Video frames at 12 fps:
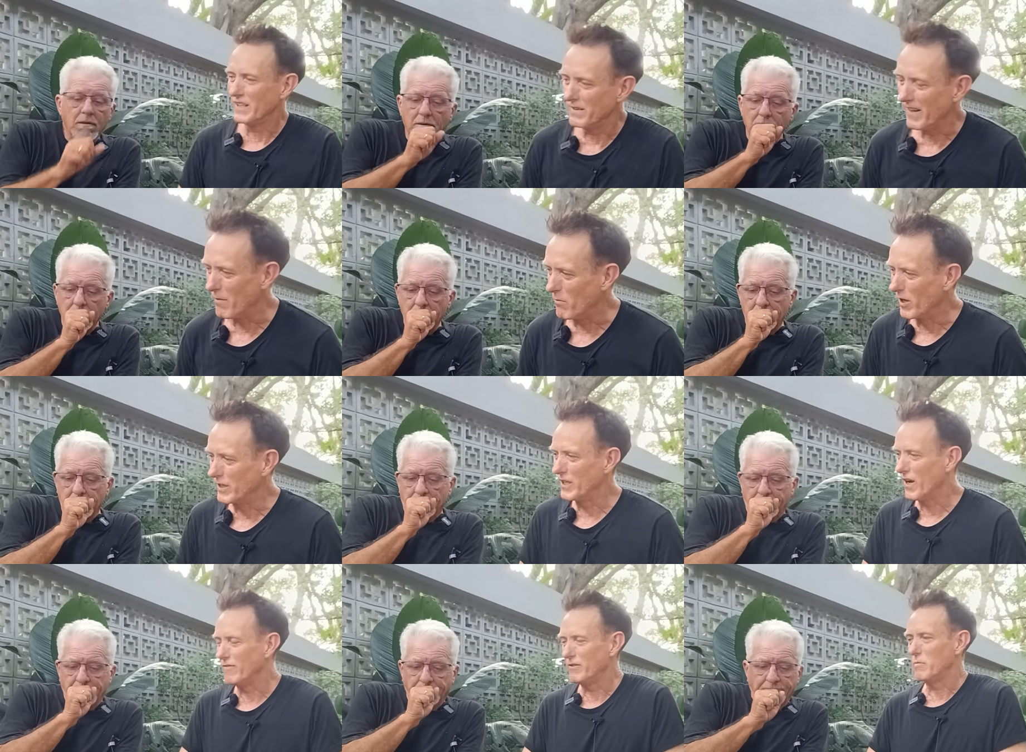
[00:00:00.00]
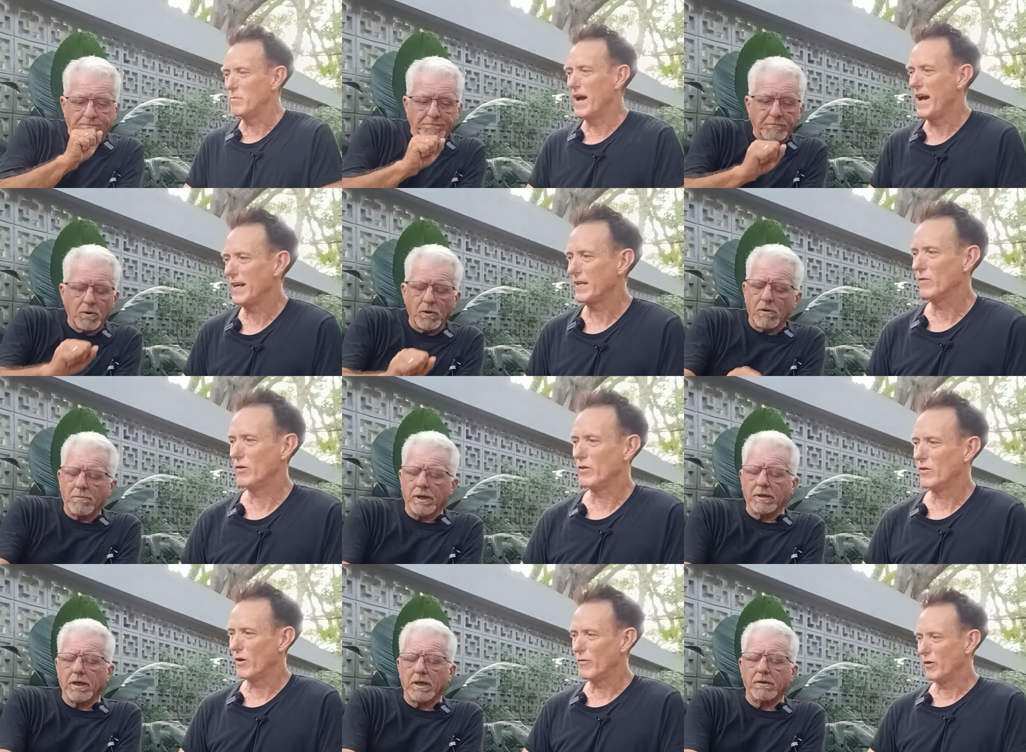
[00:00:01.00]
Speaker 1: getting that monkey off your back. Oh my the, oh, God!
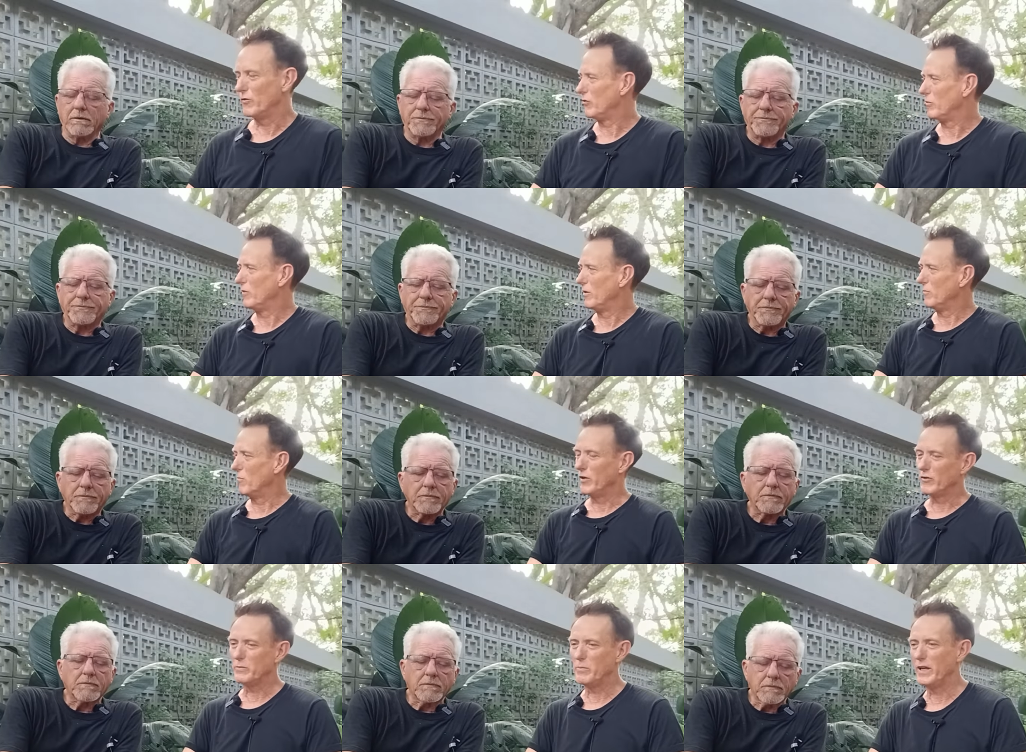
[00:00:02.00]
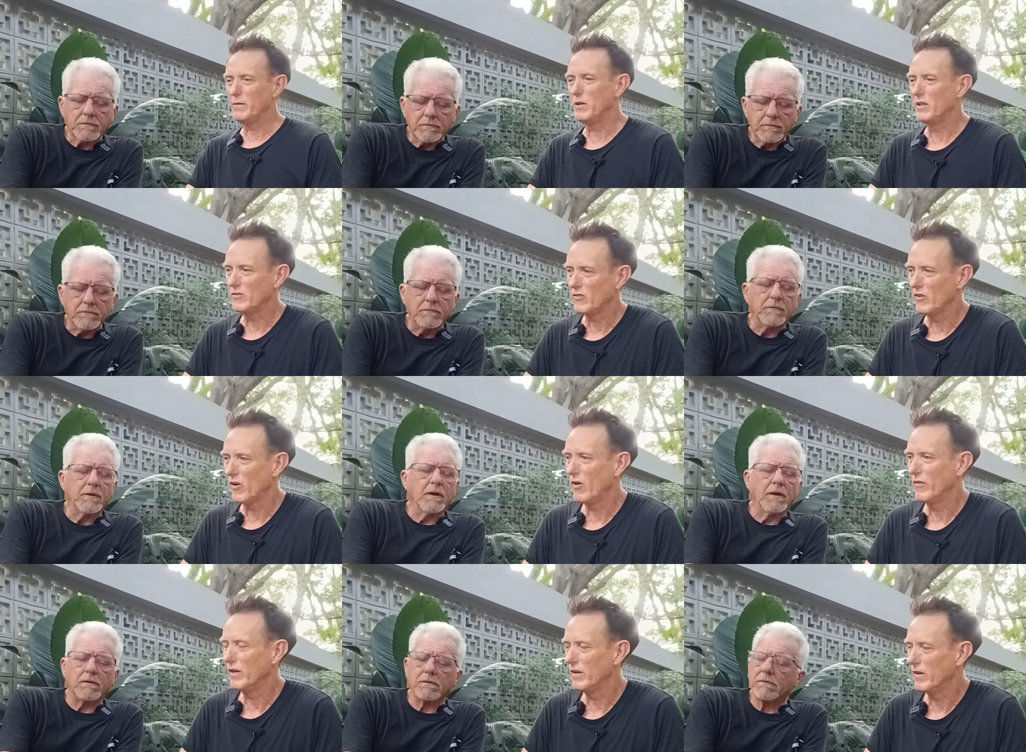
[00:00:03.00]
All those monthly payments and all
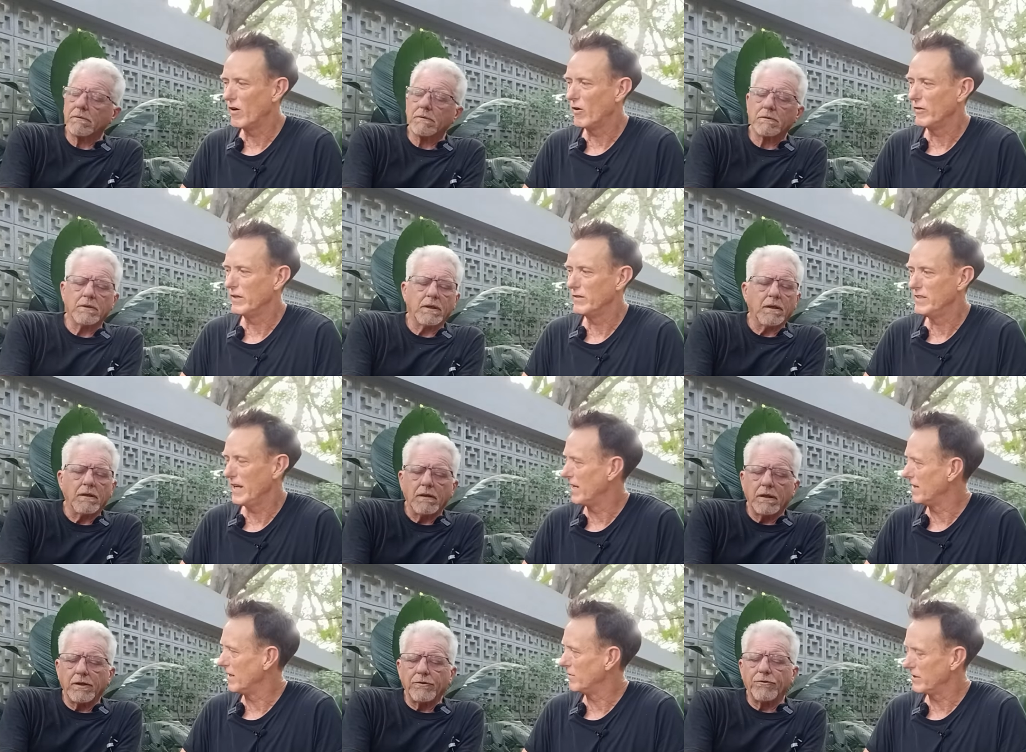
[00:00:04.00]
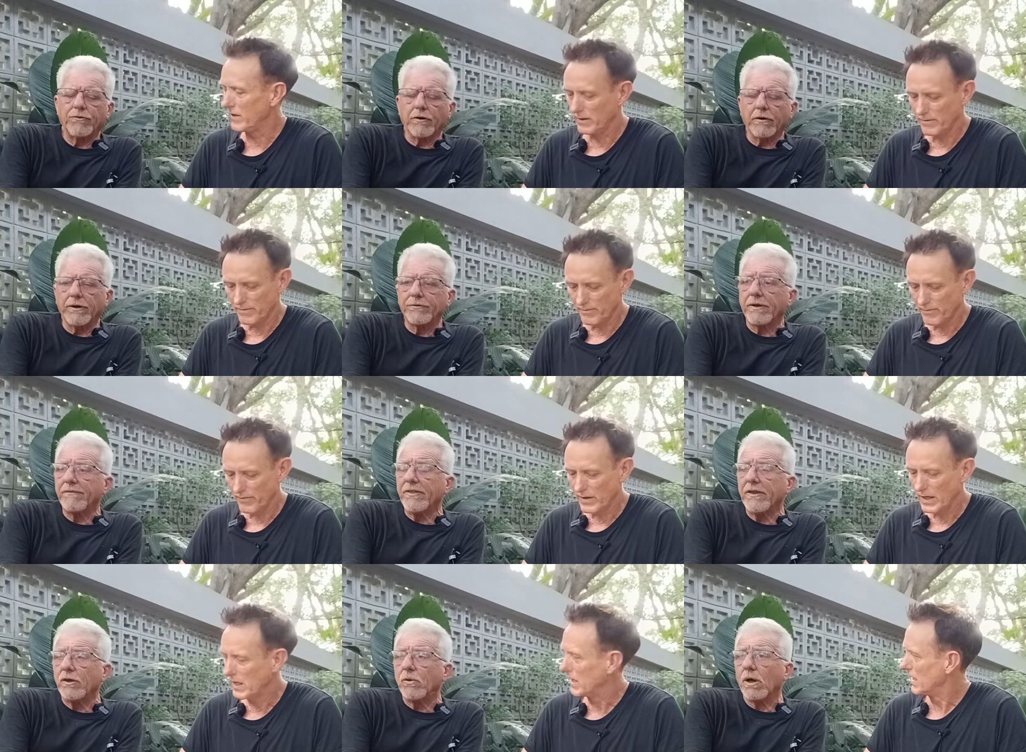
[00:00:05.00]
oh. the all the debt and, everything. insurance,
Speaker 2: everything
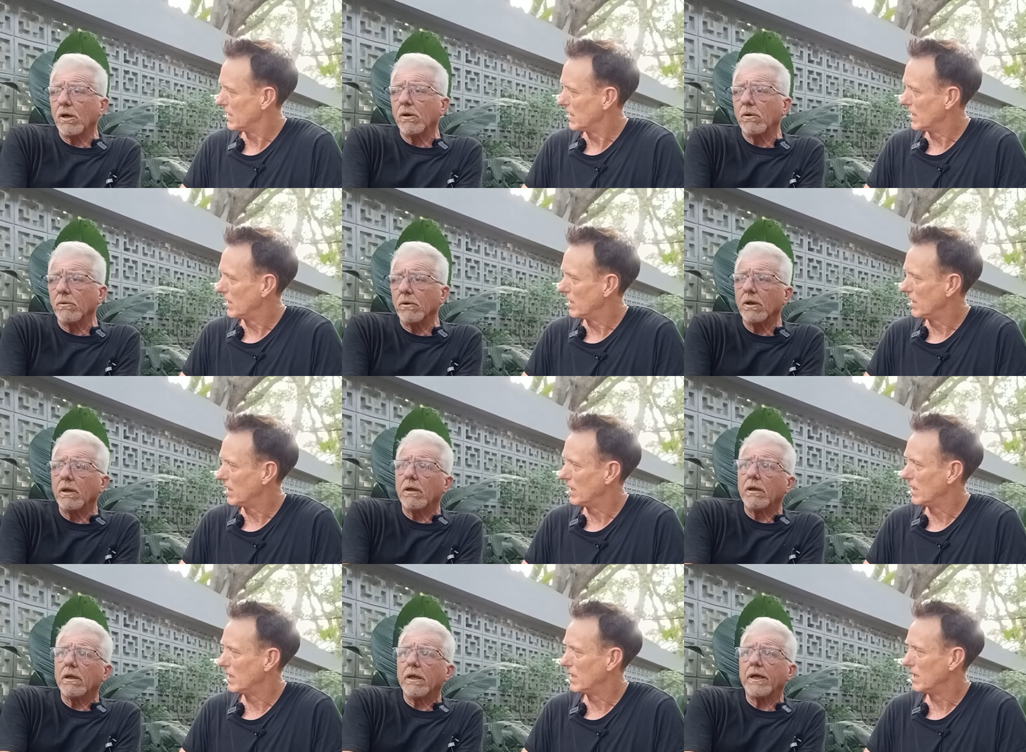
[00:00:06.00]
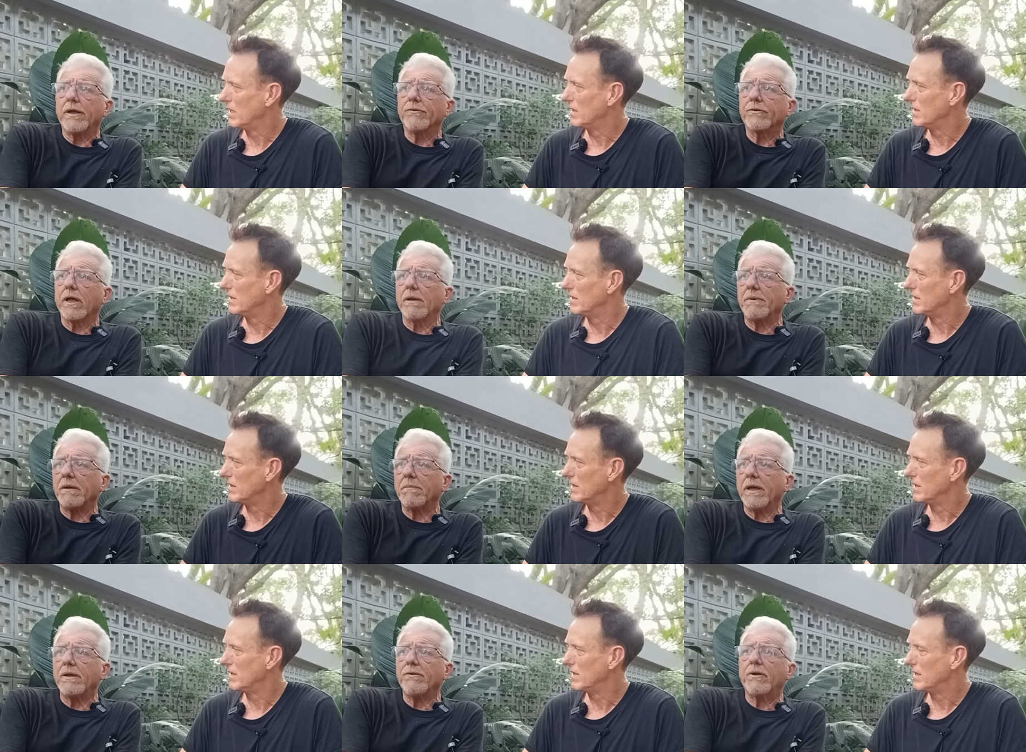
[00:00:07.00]
you own is going to be
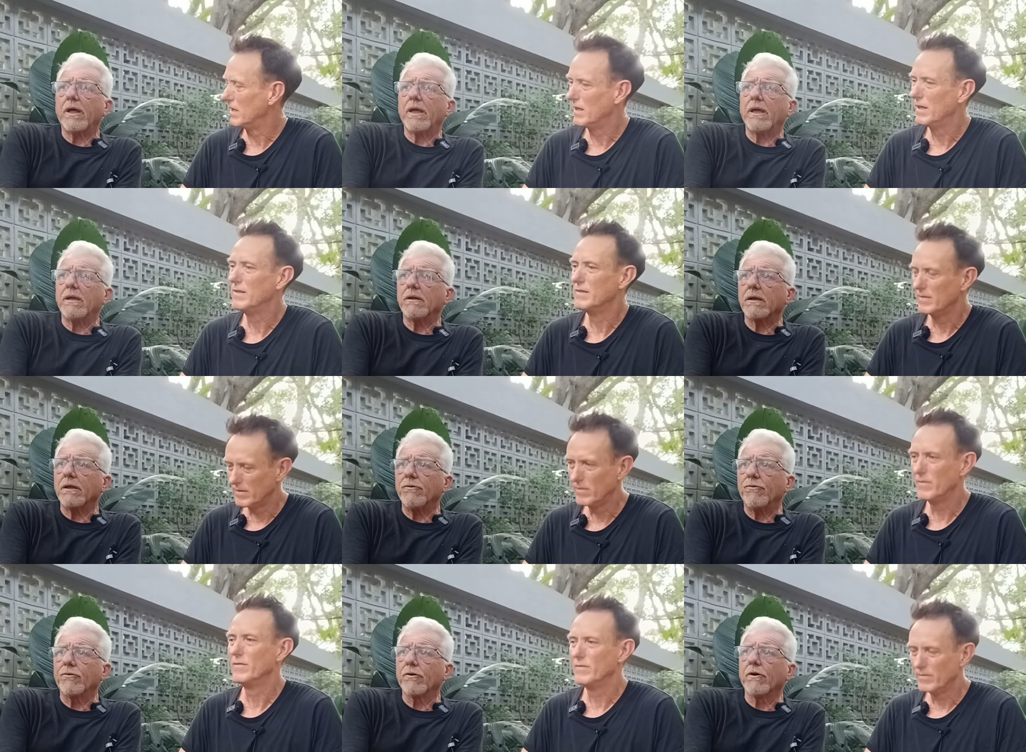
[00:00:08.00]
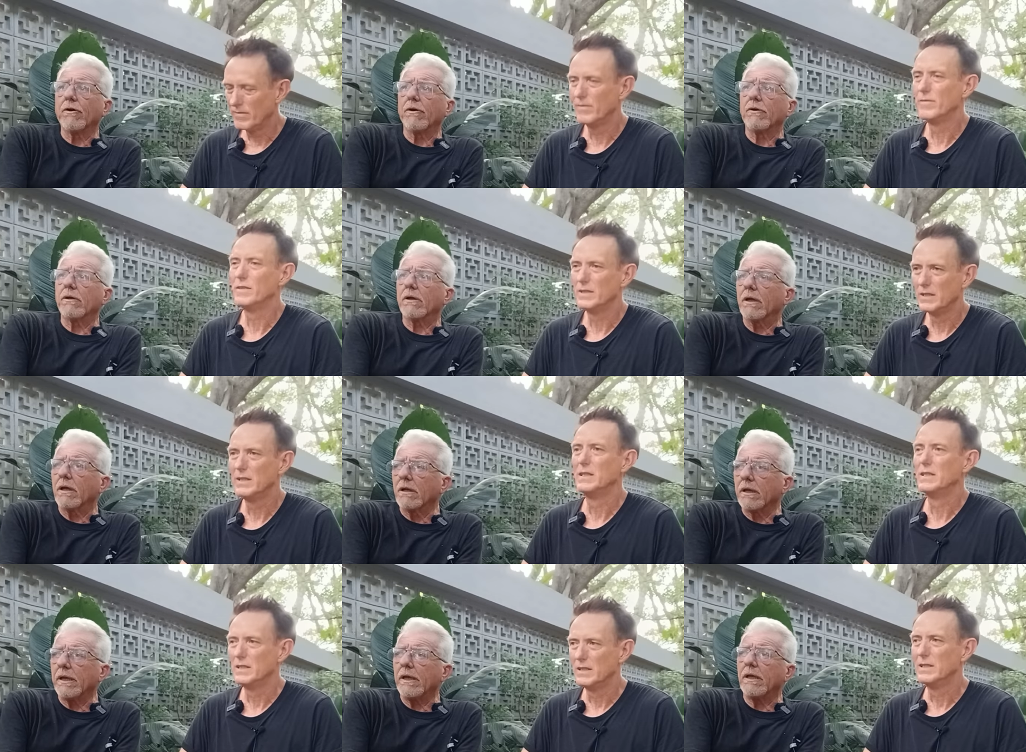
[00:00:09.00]
maintained, insured,
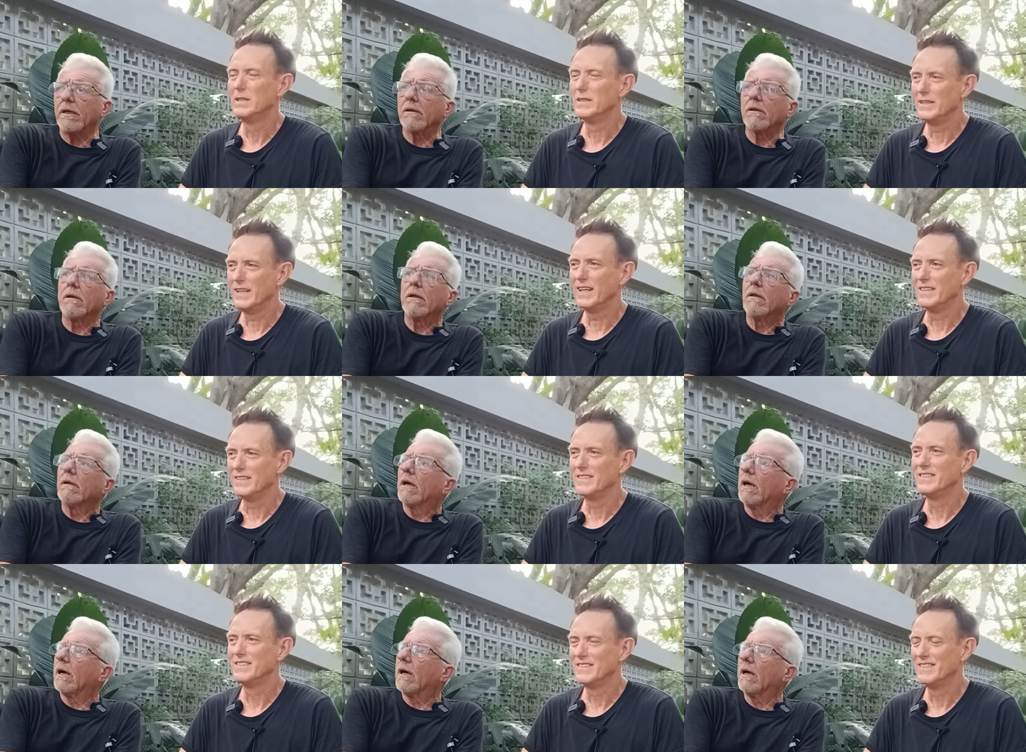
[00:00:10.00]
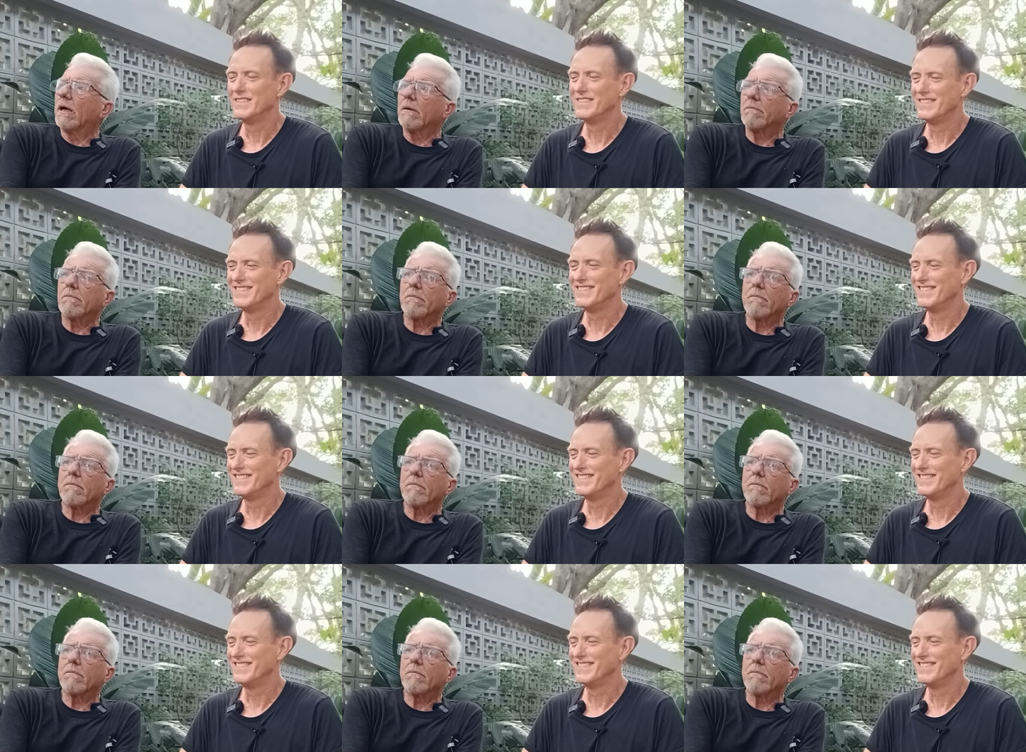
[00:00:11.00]
clean. Yeah. Um,